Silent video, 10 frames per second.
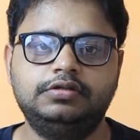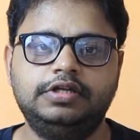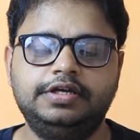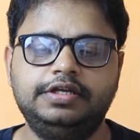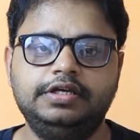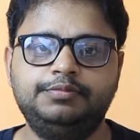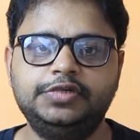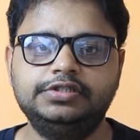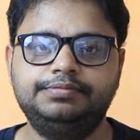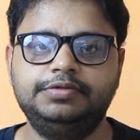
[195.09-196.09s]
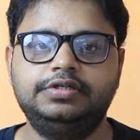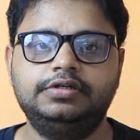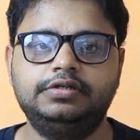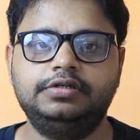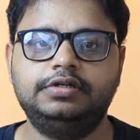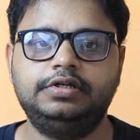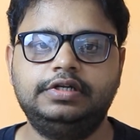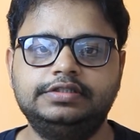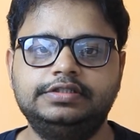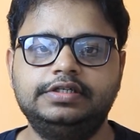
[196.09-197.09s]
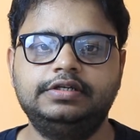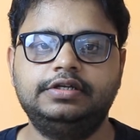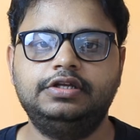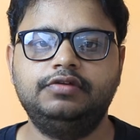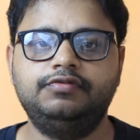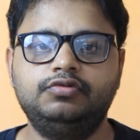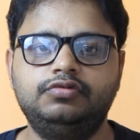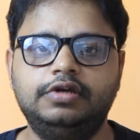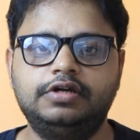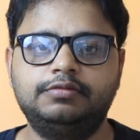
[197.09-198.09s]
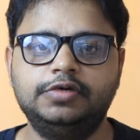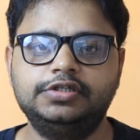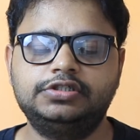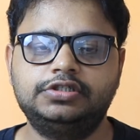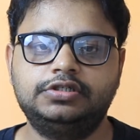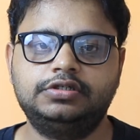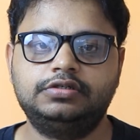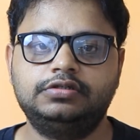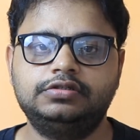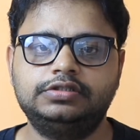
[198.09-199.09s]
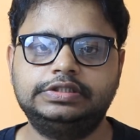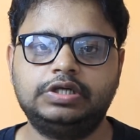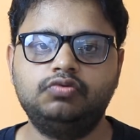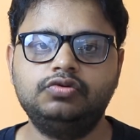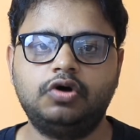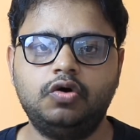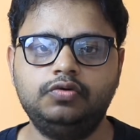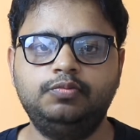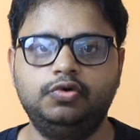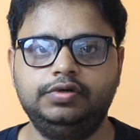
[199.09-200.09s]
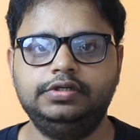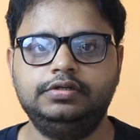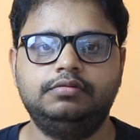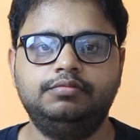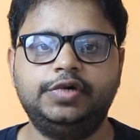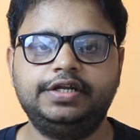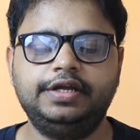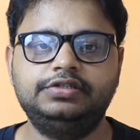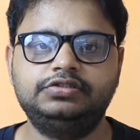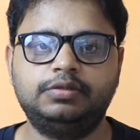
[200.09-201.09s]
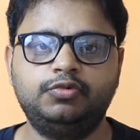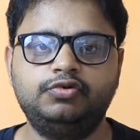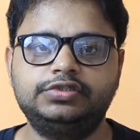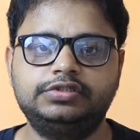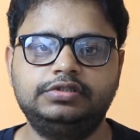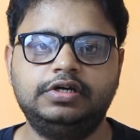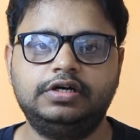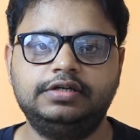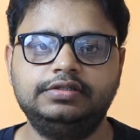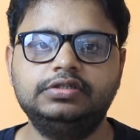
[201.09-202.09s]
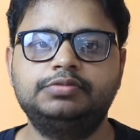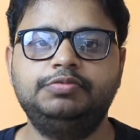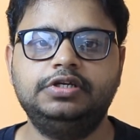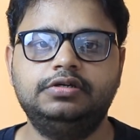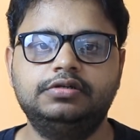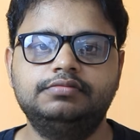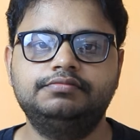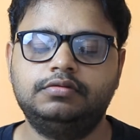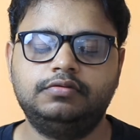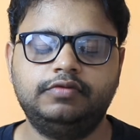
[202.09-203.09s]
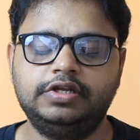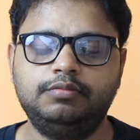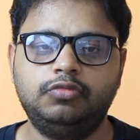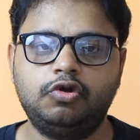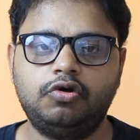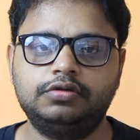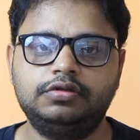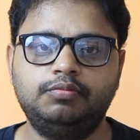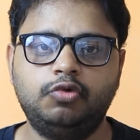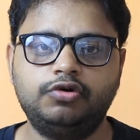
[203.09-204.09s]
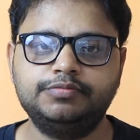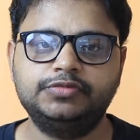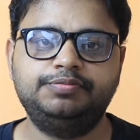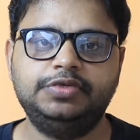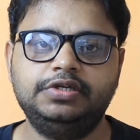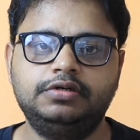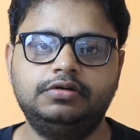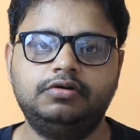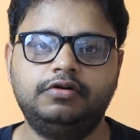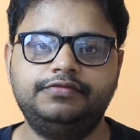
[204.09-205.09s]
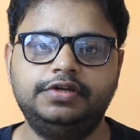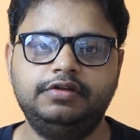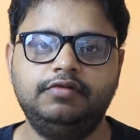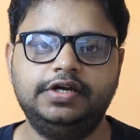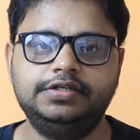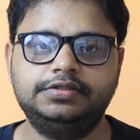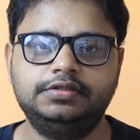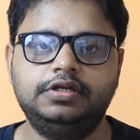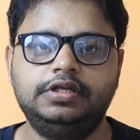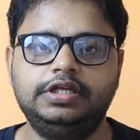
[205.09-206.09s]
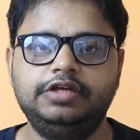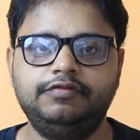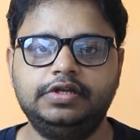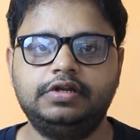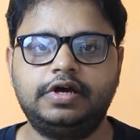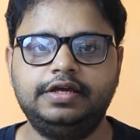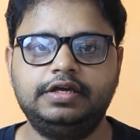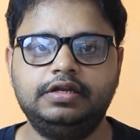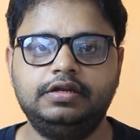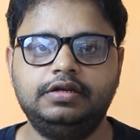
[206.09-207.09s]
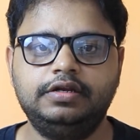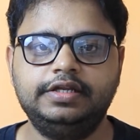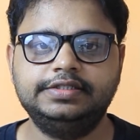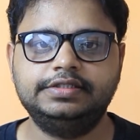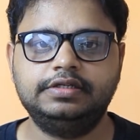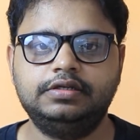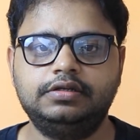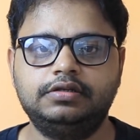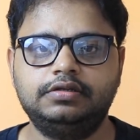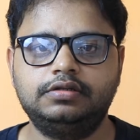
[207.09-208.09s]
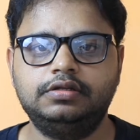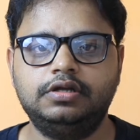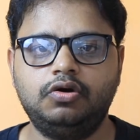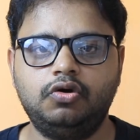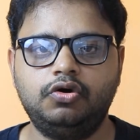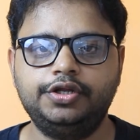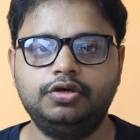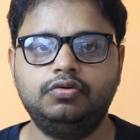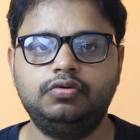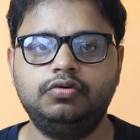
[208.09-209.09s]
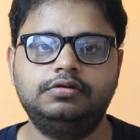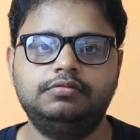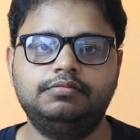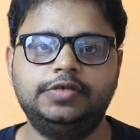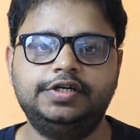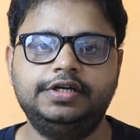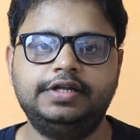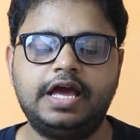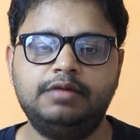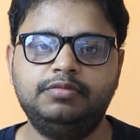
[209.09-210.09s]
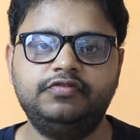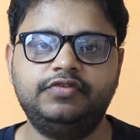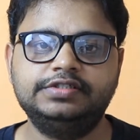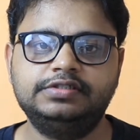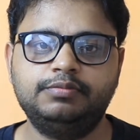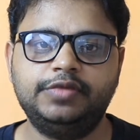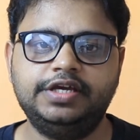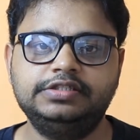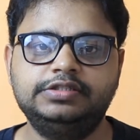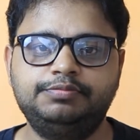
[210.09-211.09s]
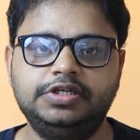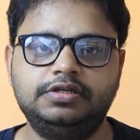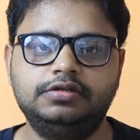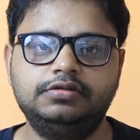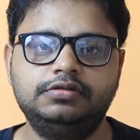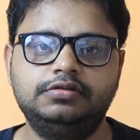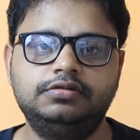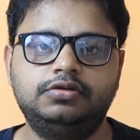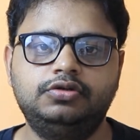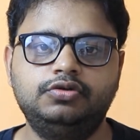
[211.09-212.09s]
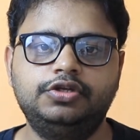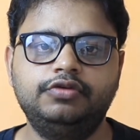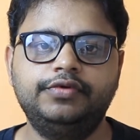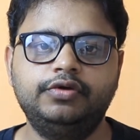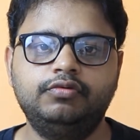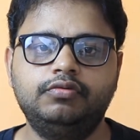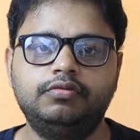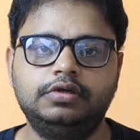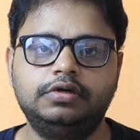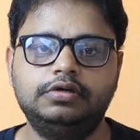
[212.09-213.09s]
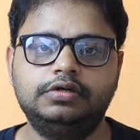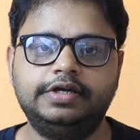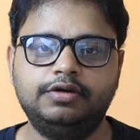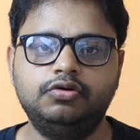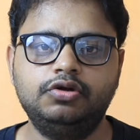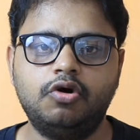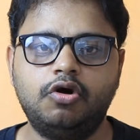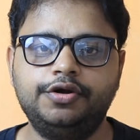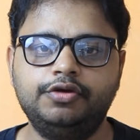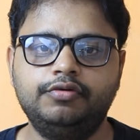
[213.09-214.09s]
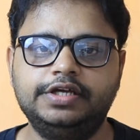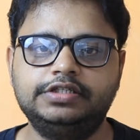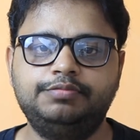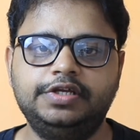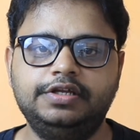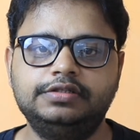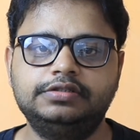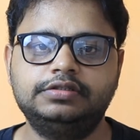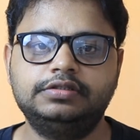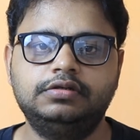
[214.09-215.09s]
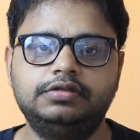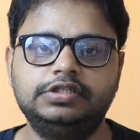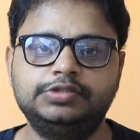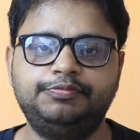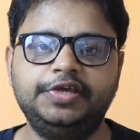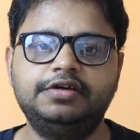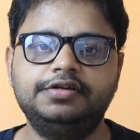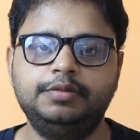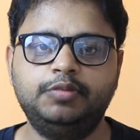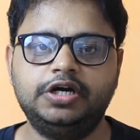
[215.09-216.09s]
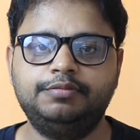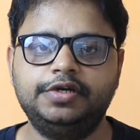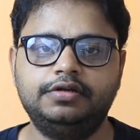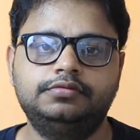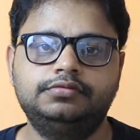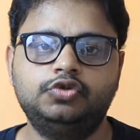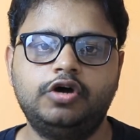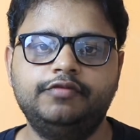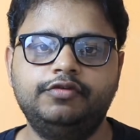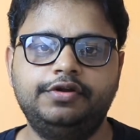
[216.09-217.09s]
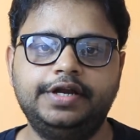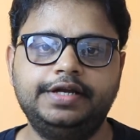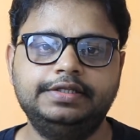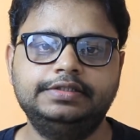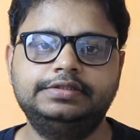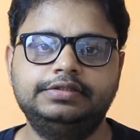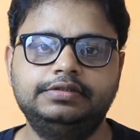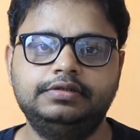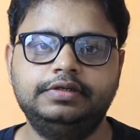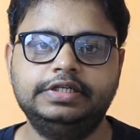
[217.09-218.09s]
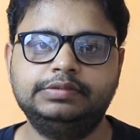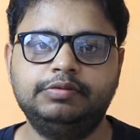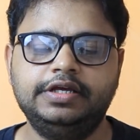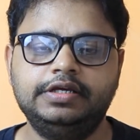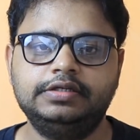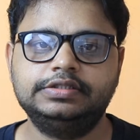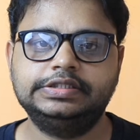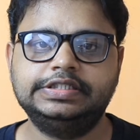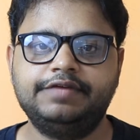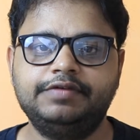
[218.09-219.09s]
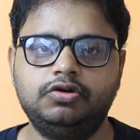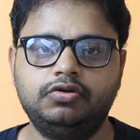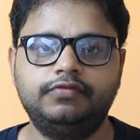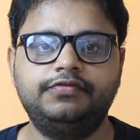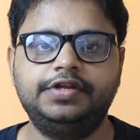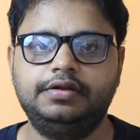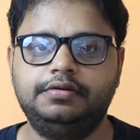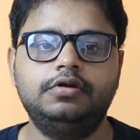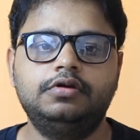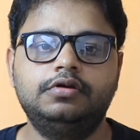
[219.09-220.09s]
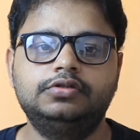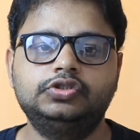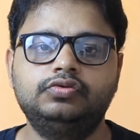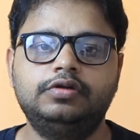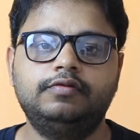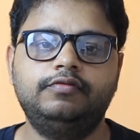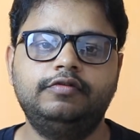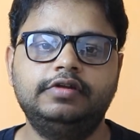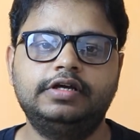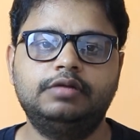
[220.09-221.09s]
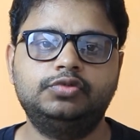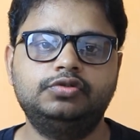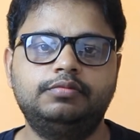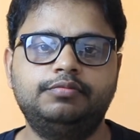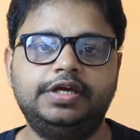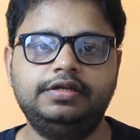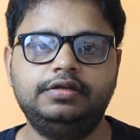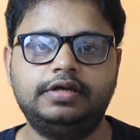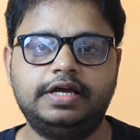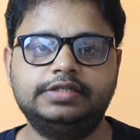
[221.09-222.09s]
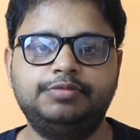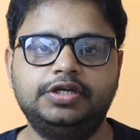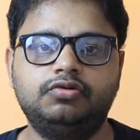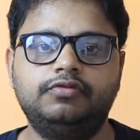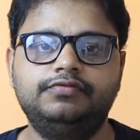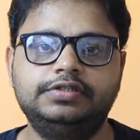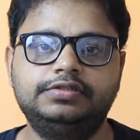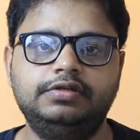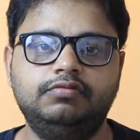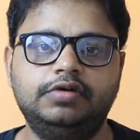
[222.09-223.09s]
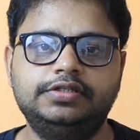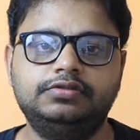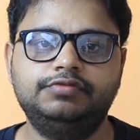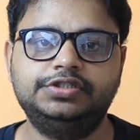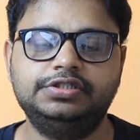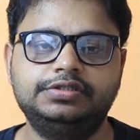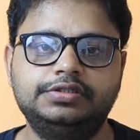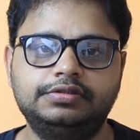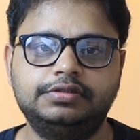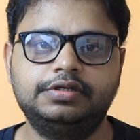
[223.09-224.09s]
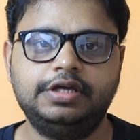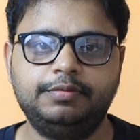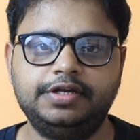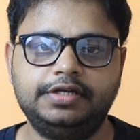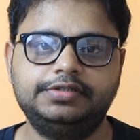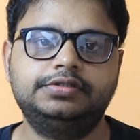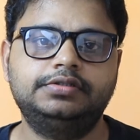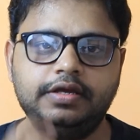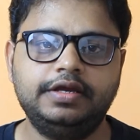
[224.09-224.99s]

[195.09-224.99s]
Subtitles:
The earpiece speaker doesn't give you that much sound output, but it supports the other speaker. When I block the bottom speaker of the device, even I can listen the audio, but it amplifies the main speaker to give you a good audio experience in the speaker department. So I would rate this display 7 out of 10. So now we will come to the main aspect of this device, which is cameras.